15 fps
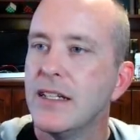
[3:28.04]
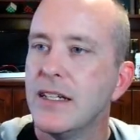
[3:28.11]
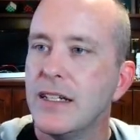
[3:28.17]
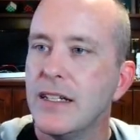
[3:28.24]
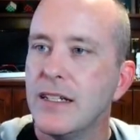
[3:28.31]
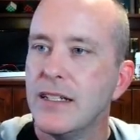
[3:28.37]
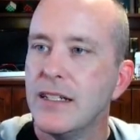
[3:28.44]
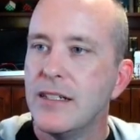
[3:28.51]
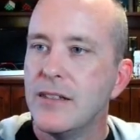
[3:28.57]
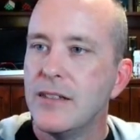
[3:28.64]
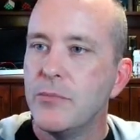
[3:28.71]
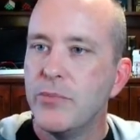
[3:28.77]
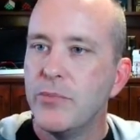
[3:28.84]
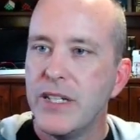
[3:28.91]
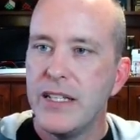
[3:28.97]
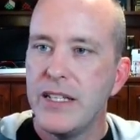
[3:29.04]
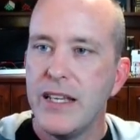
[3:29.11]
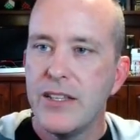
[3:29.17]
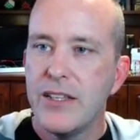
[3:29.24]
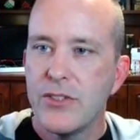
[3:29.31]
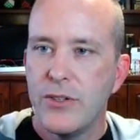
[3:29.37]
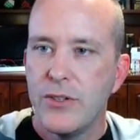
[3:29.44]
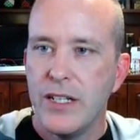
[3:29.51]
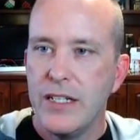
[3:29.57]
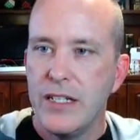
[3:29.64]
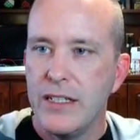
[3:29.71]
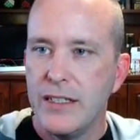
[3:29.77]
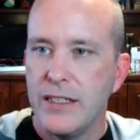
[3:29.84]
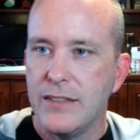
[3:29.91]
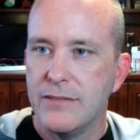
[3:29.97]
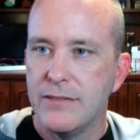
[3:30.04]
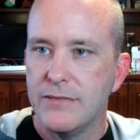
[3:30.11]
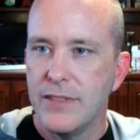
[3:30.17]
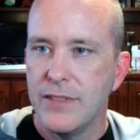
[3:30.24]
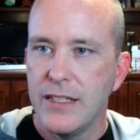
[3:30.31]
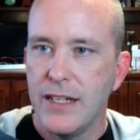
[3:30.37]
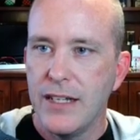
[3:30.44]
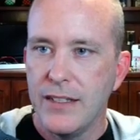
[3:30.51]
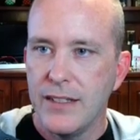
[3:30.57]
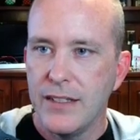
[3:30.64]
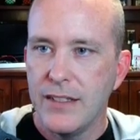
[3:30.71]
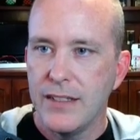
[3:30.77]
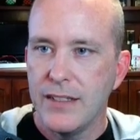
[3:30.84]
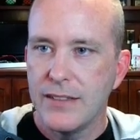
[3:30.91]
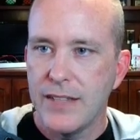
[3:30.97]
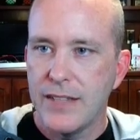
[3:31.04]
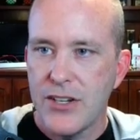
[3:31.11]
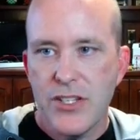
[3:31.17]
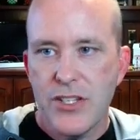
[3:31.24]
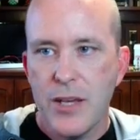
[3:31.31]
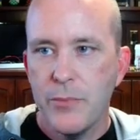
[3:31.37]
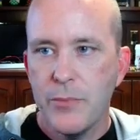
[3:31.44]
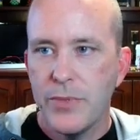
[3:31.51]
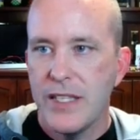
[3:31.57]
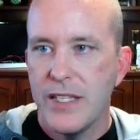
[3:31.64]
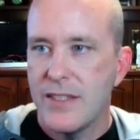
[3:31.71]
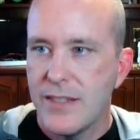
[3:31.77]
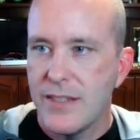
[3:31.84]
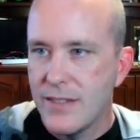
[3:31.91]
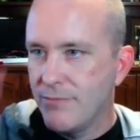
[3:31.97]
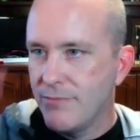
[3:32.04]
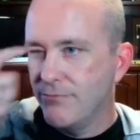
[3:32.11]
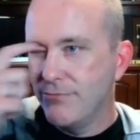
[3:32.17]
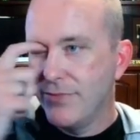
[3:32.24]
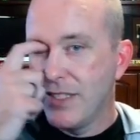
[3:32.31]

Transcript: but it gets created in /temp.